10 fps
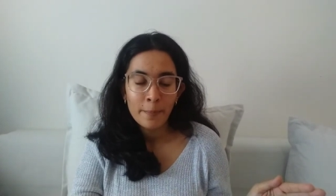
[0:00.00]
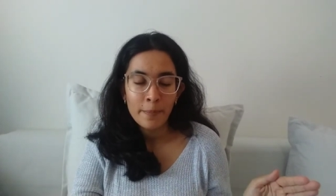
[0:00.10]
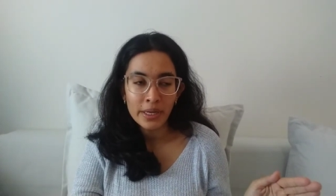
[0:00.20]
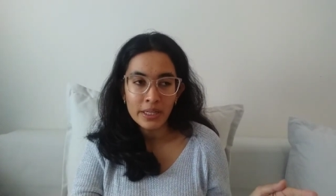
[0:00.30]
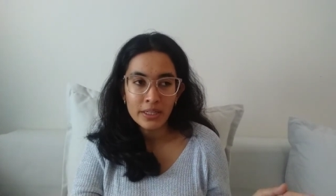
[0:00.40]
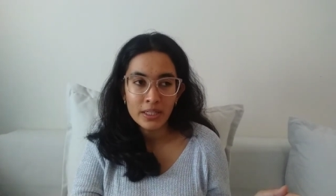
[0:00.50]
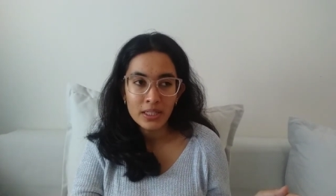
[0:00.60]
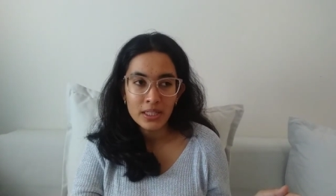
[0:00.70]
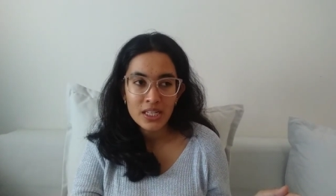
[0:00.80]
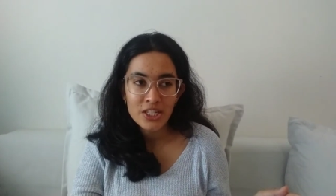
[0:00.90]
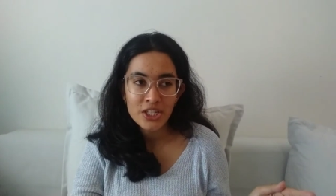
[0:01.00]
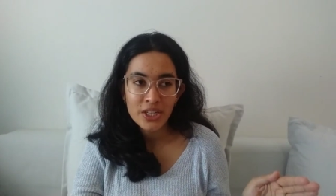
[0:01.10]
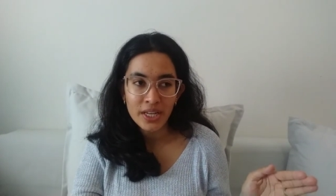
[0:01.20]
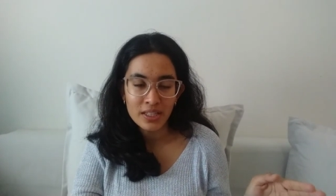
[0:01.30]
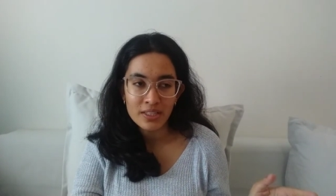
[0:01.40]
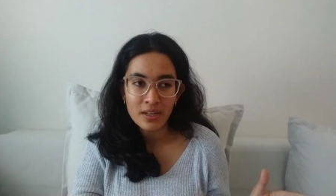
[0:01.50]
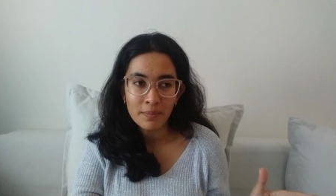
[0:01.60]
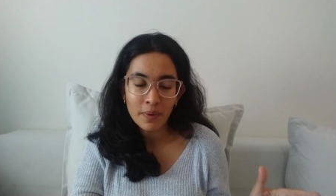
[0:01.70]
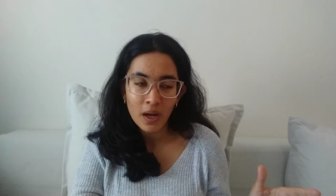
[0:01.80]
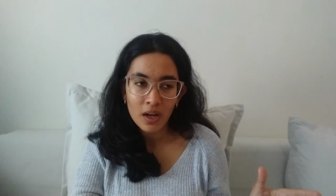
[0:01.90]
but she ends
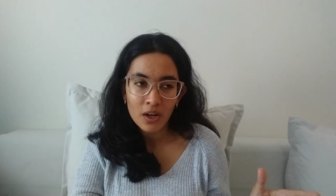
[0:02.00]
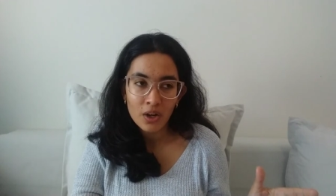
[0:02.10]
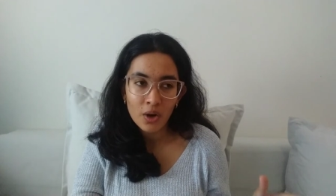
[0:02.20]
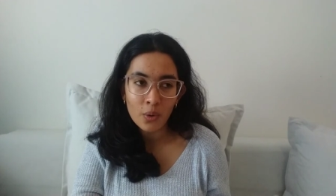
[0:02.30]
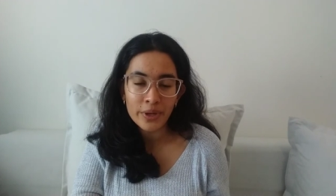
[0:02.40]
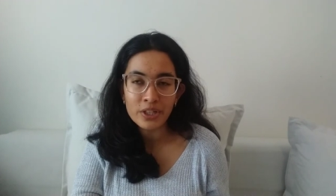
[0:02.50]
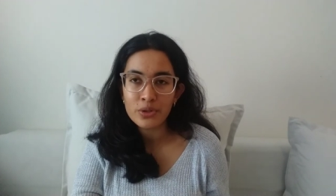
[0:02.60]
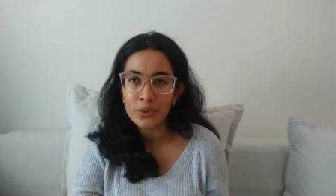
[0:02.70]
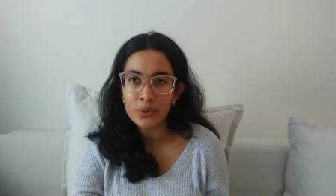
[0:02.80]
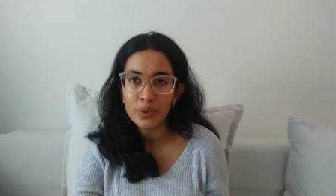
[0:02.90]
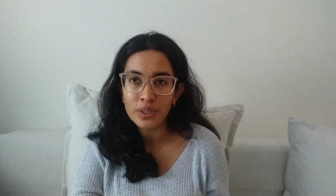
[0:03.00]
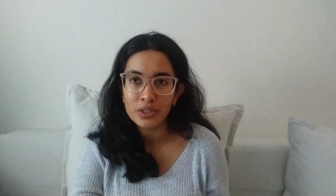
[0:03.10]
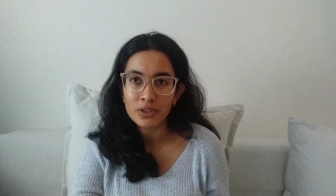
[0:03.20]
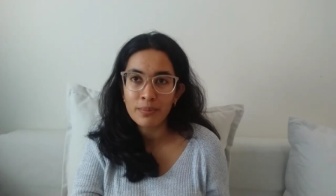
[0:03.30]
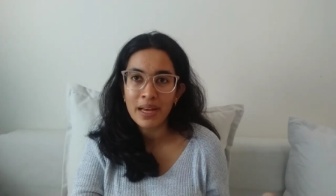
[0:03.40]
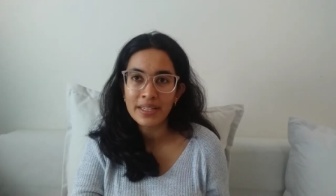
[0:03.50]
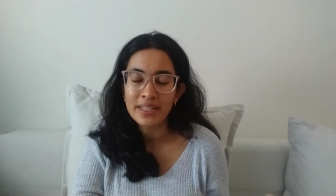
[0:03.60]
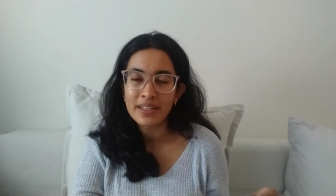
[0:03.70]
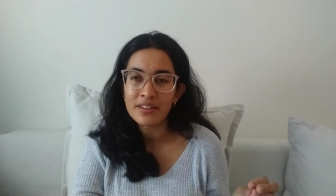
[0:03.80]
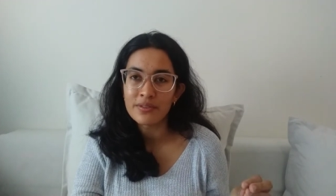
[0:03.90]
up going through a
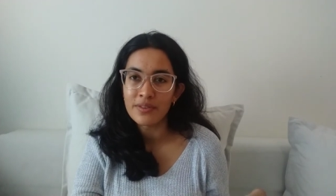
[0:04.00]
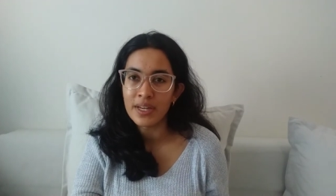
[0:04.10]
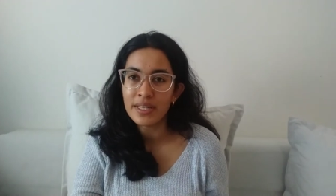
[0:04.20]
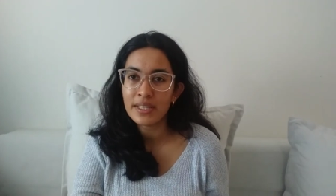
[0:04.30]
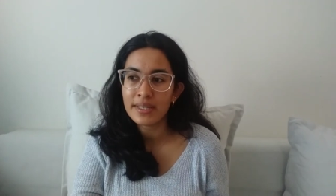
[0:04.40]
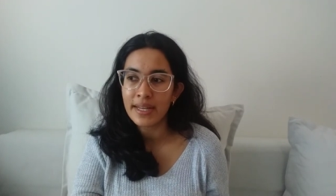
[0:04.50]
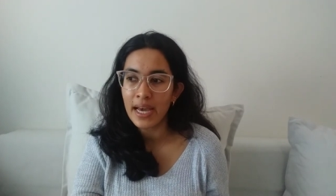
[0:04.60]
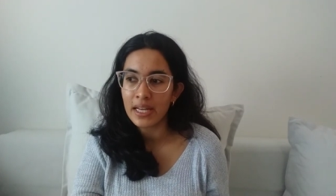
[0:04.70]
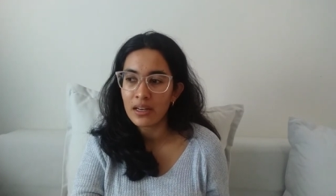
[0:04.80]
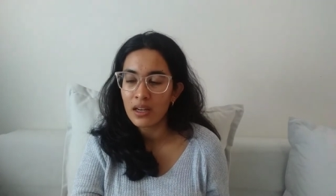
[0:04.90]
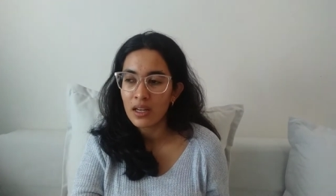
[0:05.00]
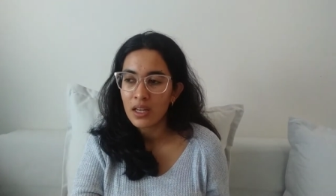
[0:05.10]
traumatic event that